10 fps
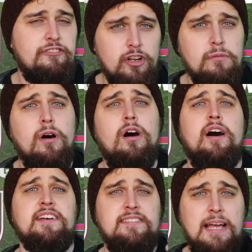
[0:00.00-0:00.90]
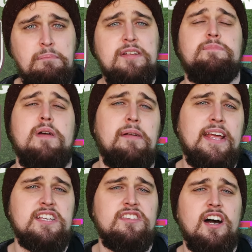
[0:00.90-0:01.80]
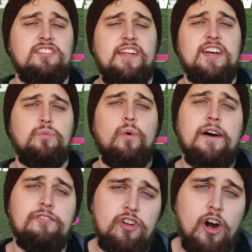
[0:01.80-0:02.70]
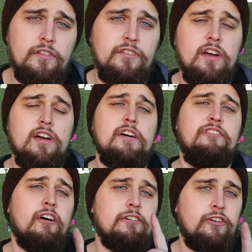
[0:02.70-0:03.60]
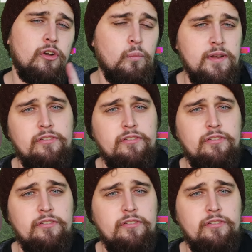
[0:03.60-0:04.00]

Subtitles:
Fulham are established Premier League stars, so that's why I've gone for a Fulham win.